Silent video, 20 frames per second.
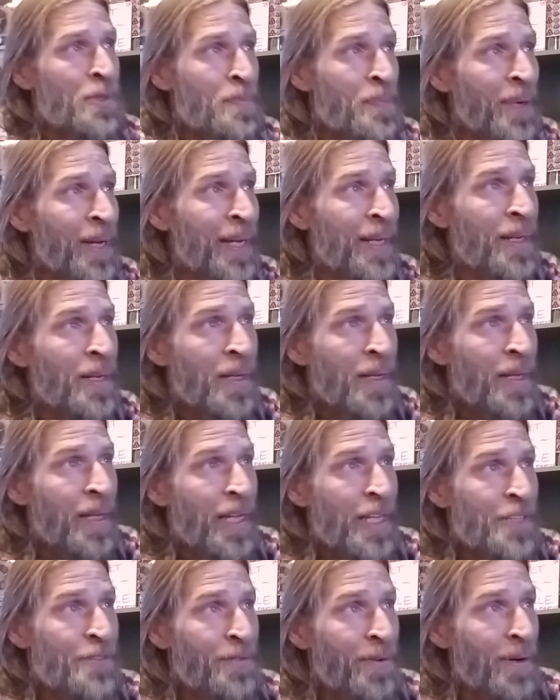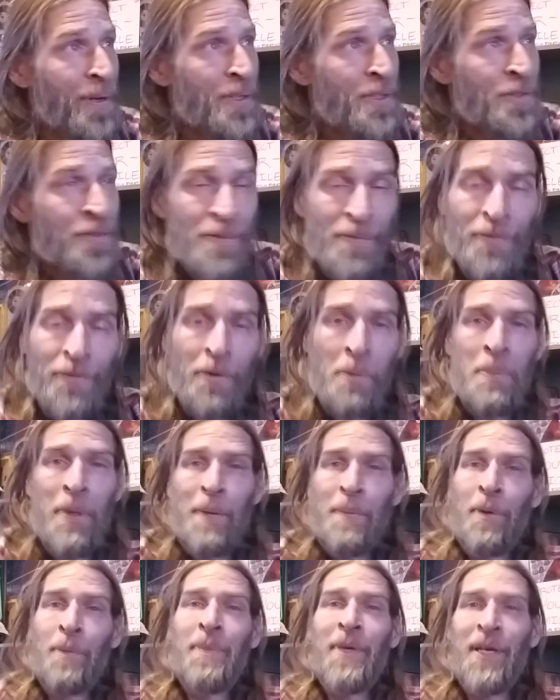But as far as for
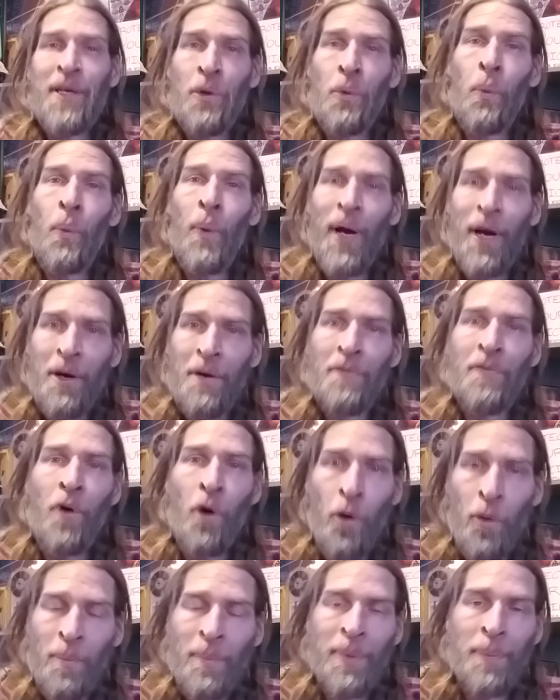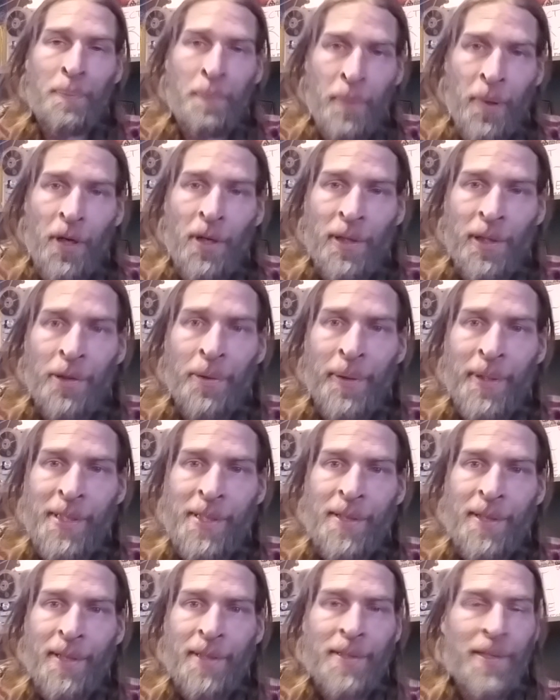people being aware of home
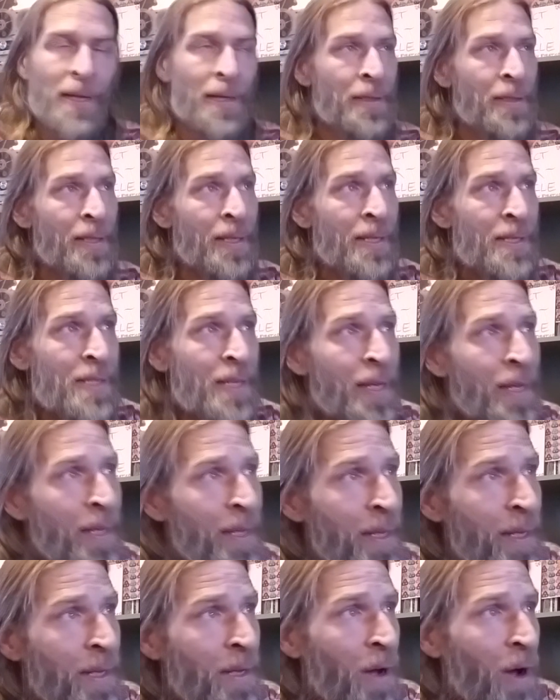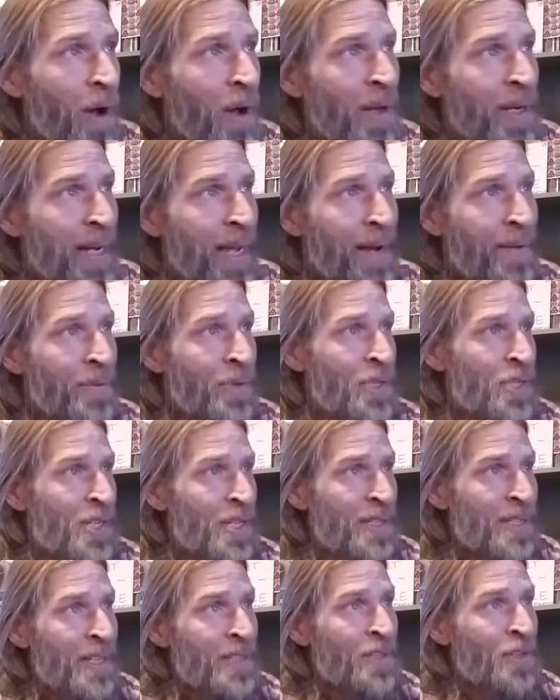burglaries, things like this, on average it
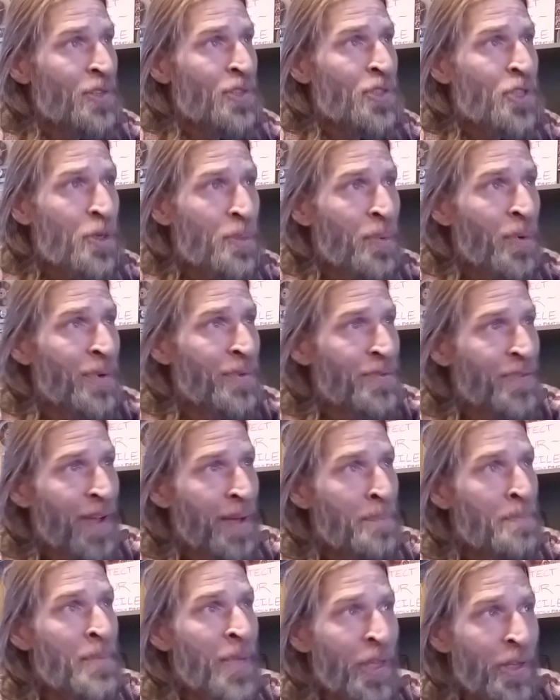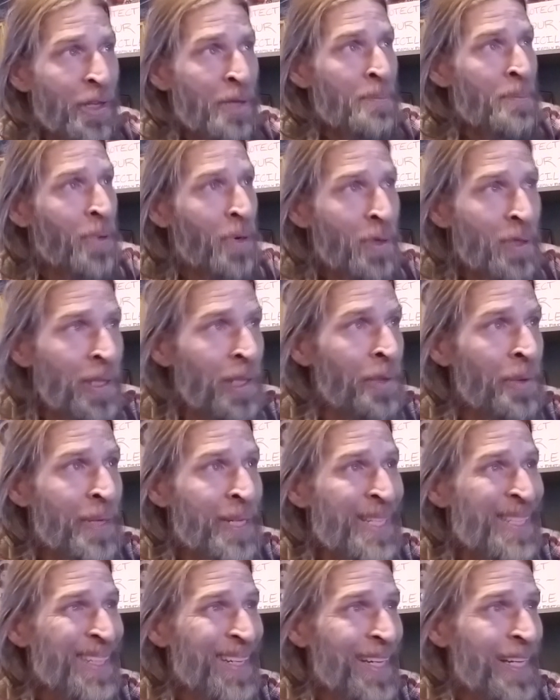says there's 2.5 million
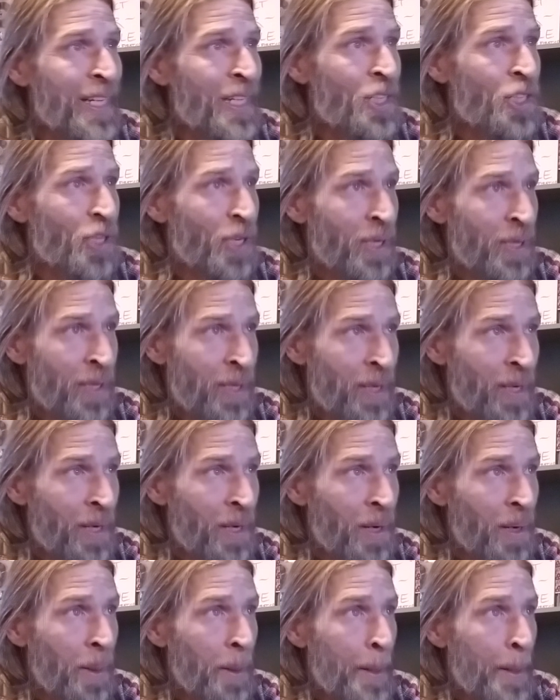burglaries each year.